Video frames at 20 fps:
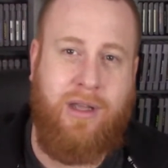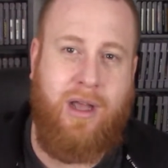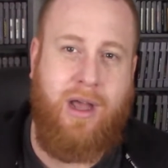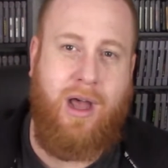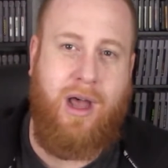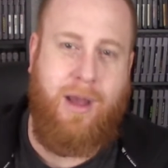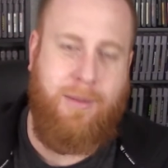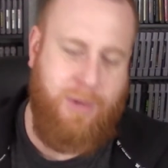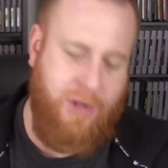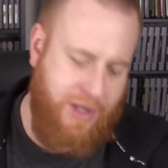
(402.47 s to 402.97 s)

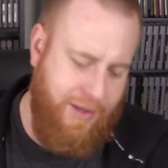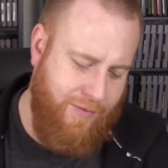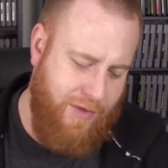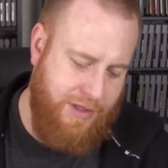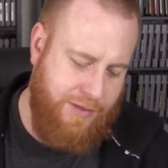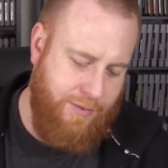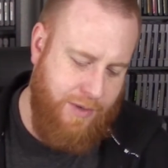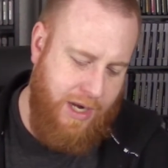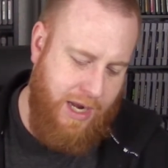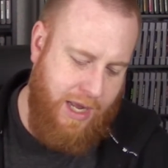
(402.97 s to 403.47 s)
I believe
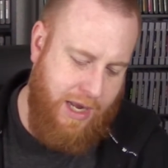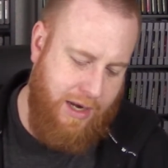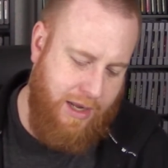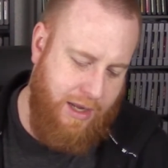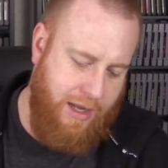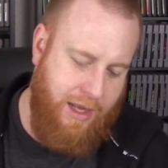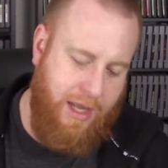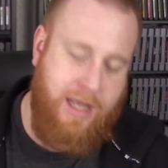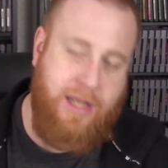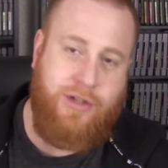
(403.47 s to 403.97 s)
this one had
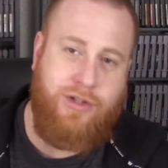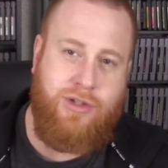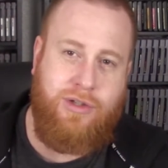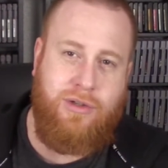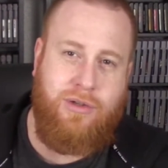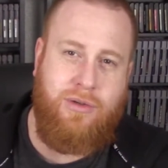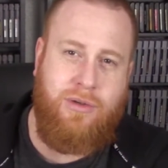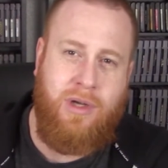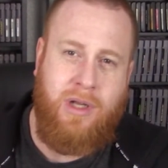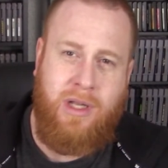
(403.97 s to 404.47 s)

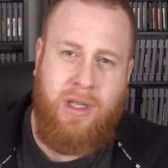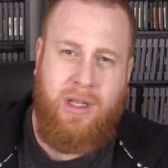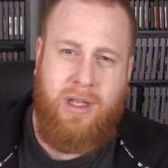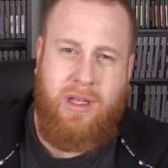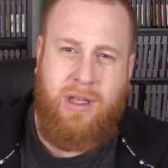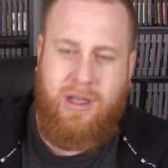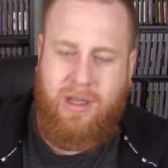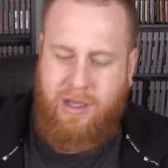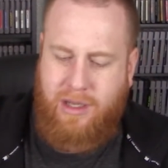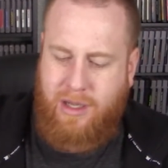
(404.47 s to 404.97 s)
issue
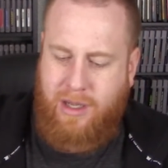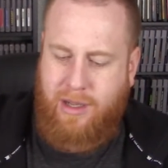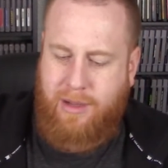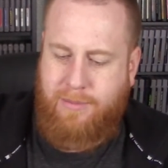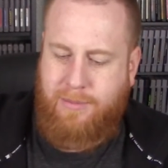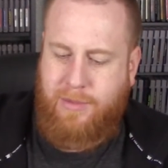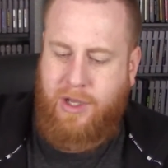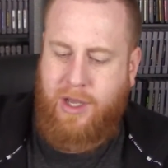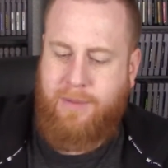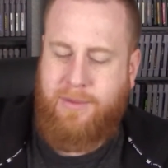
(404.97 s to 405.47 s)

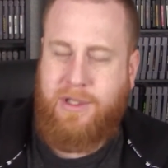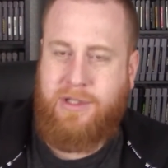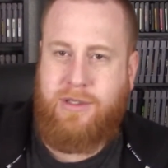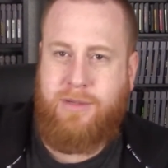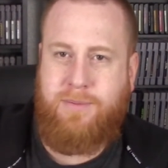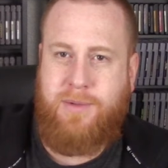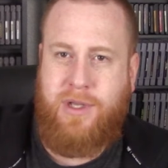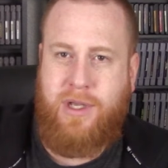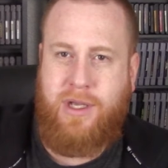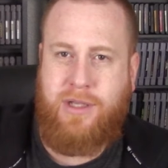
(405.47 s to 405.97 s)
coming to
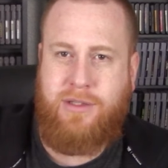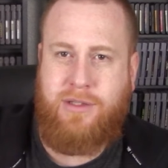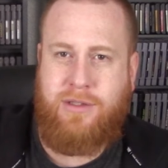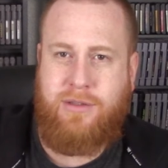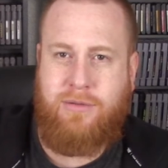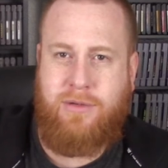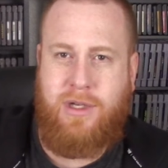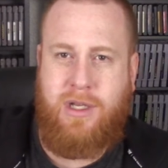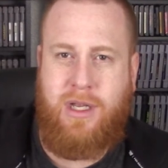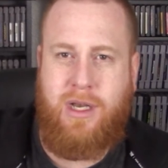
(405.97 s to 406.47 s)

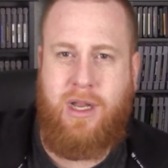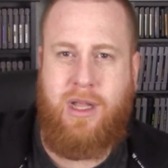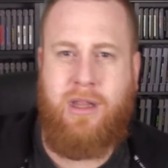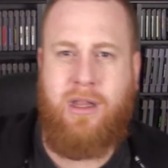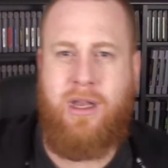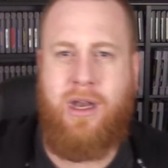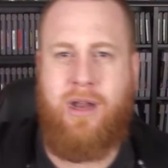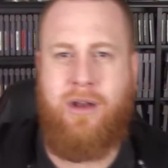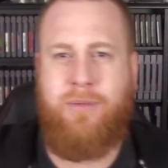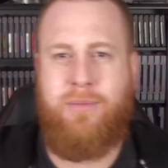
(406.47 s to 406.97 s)
PS3, and
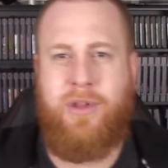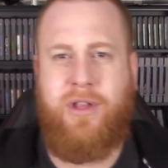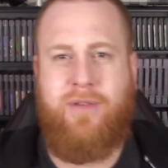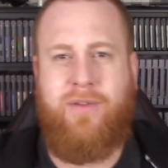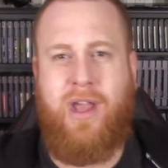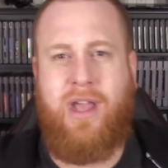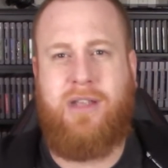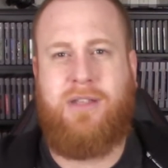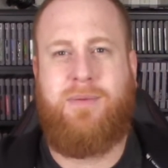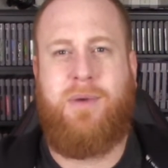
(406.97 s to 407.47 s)
then I don't believe
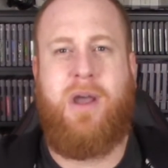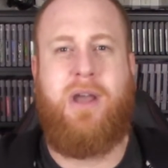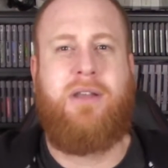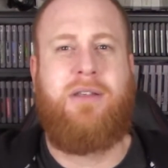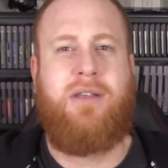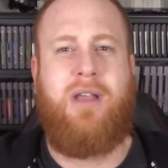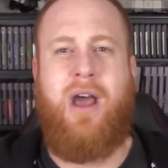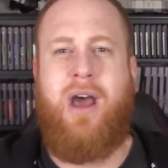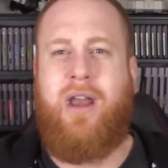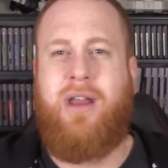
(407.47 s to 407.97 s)

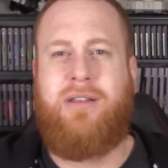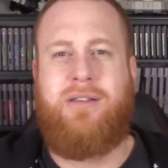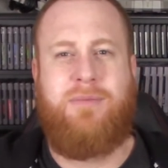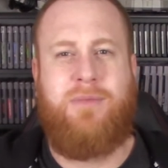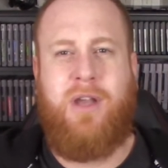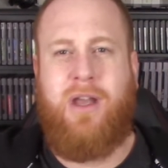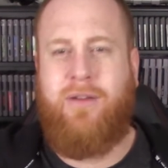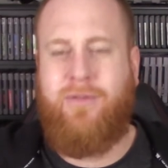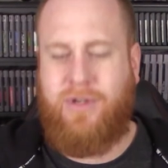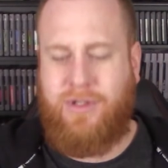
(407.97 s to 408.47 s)
Xbox got it, some
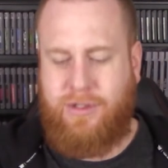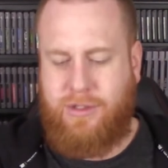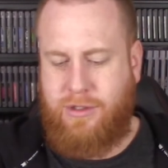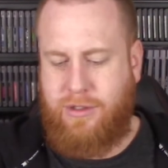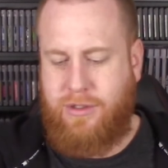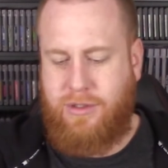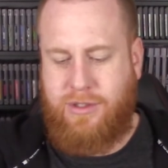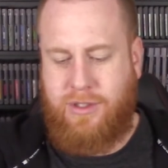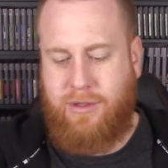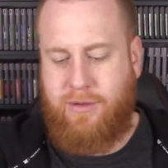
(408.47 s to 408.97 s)
kind of
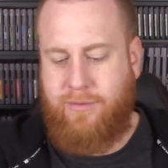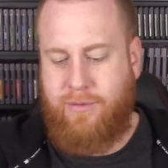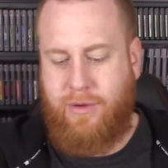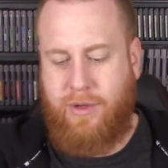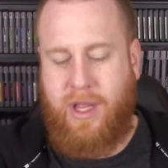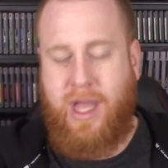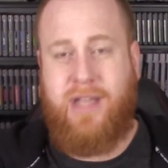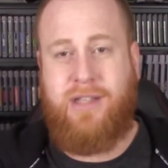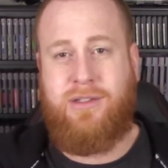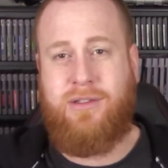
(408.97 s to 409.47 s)
exclusive or
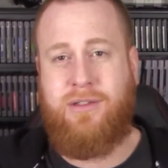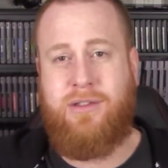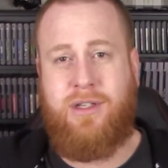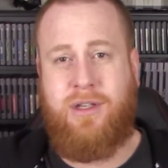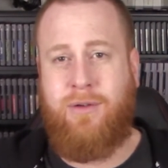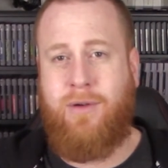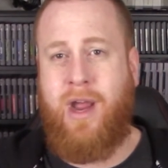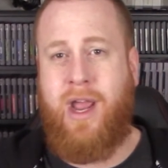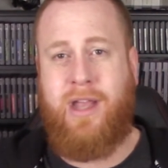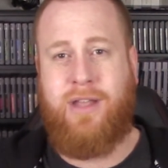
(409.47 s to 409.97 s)

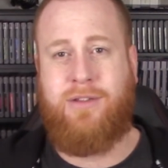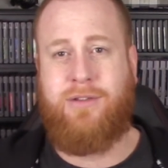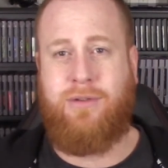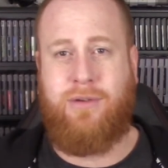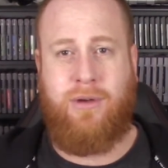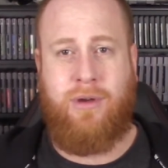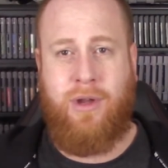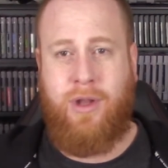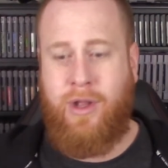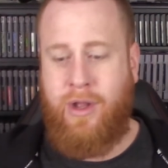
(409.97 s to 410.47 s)
licensing rights
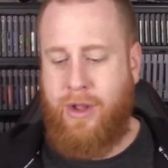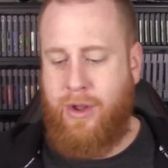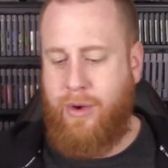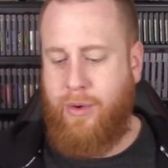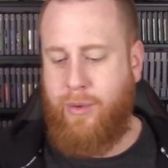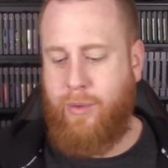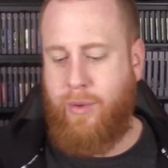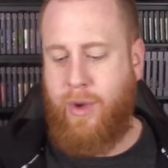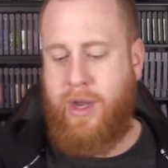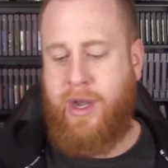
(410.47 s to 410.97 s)
or
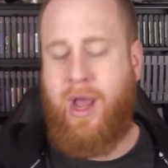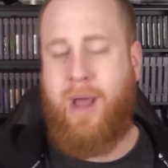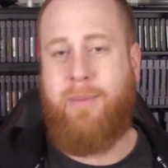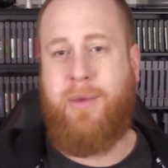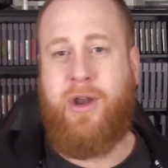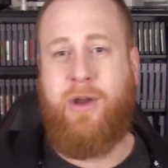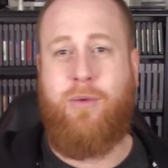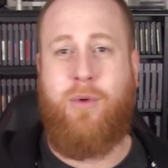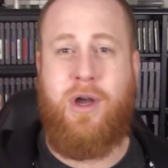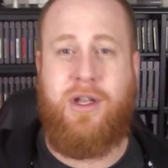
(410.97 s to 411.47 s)
whatnot,
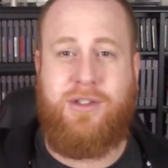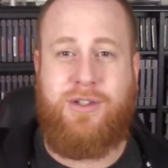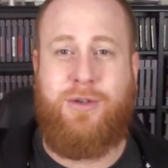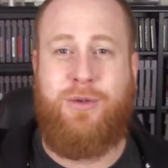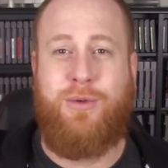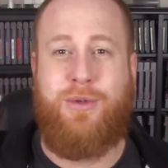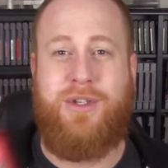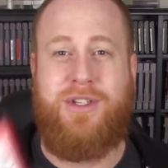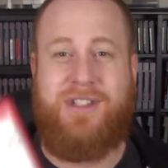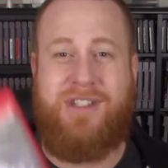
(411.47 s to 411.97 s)
but it was
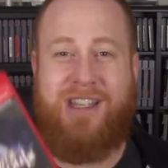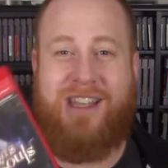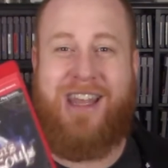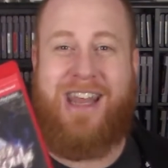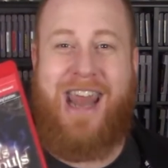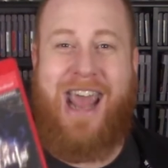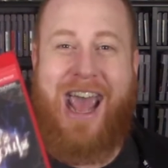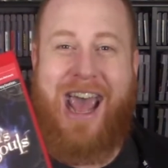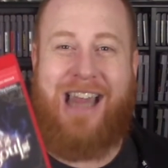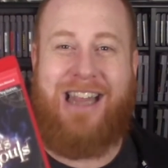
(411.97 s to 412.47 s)
cool to see
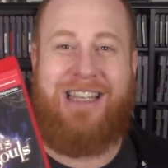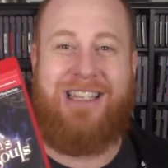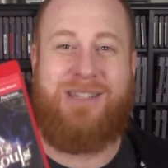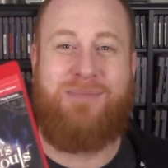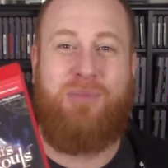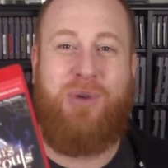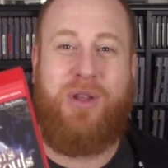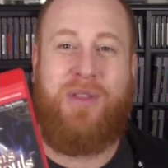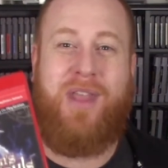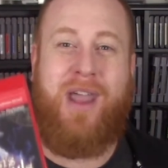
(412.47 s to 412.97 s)
that Atlas
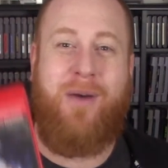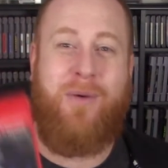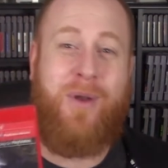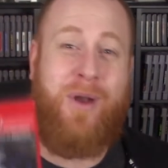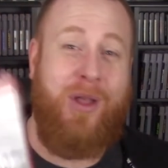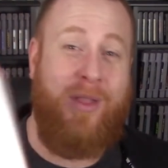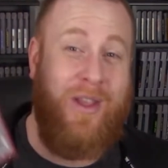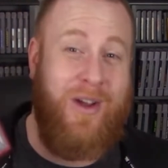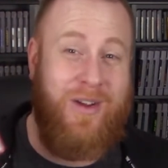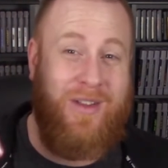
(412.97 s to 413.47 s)
put that one
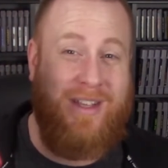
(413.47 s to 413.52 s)
on there.